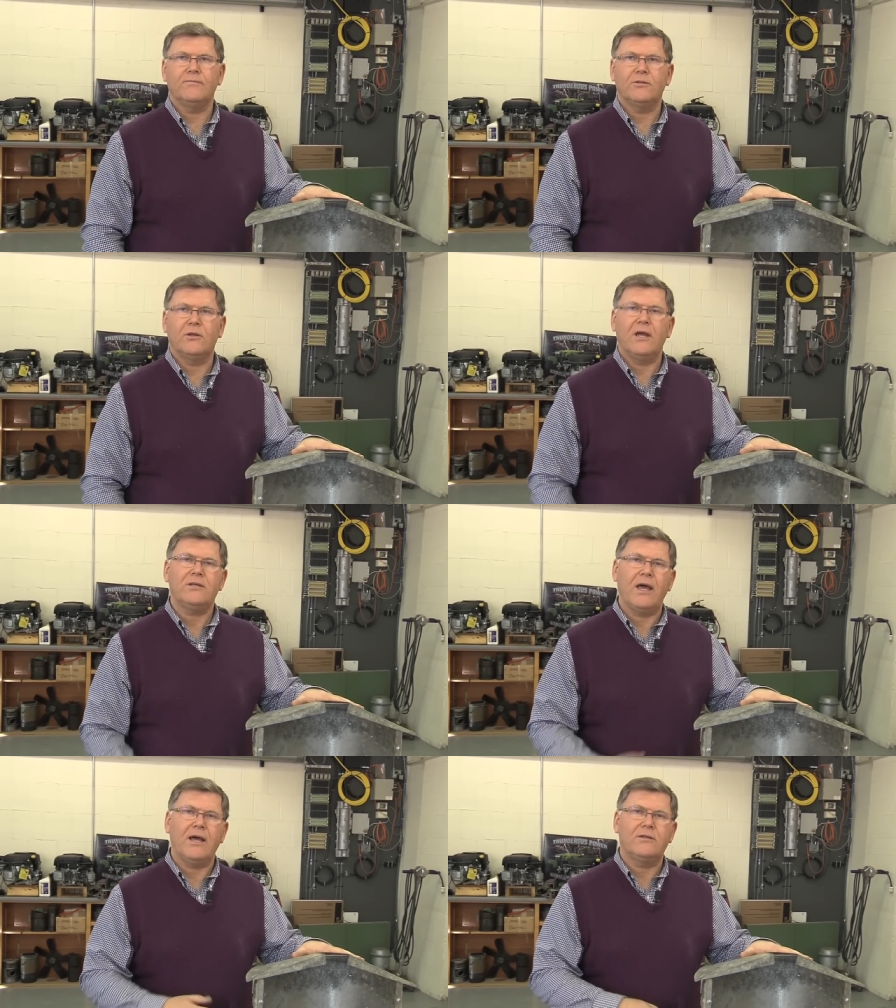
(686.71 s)
So
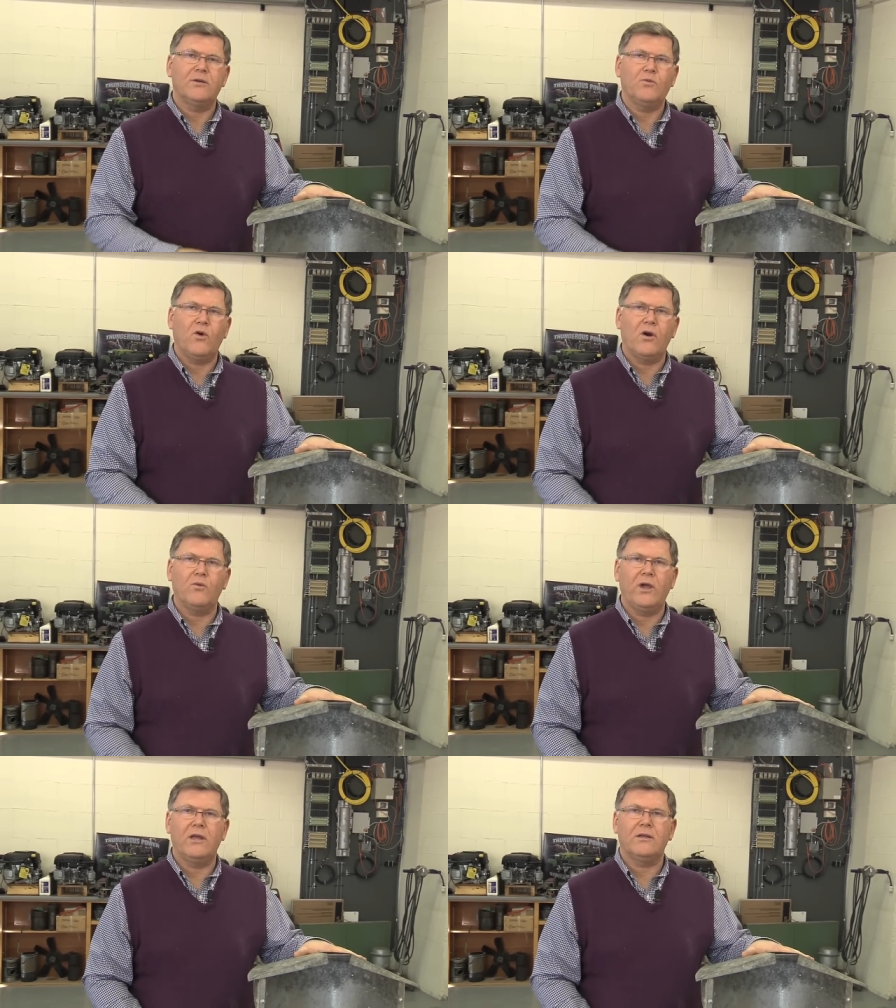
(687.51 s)
let's add some more
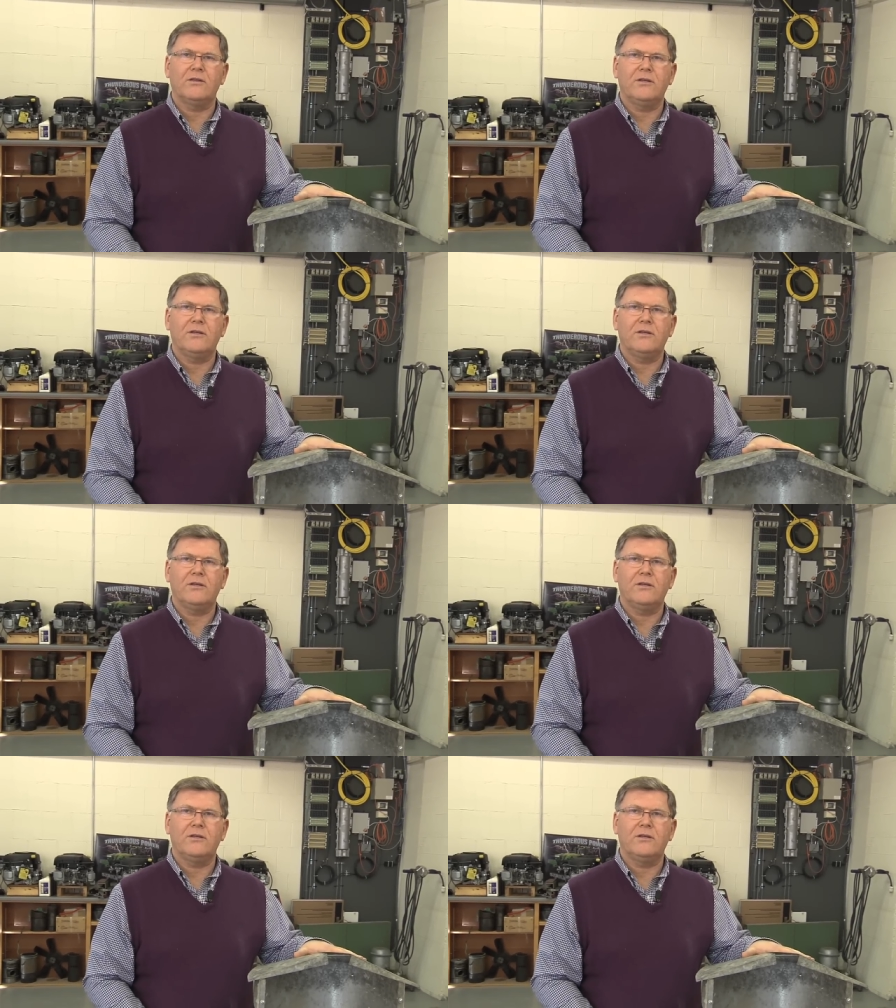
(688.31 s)
wheat and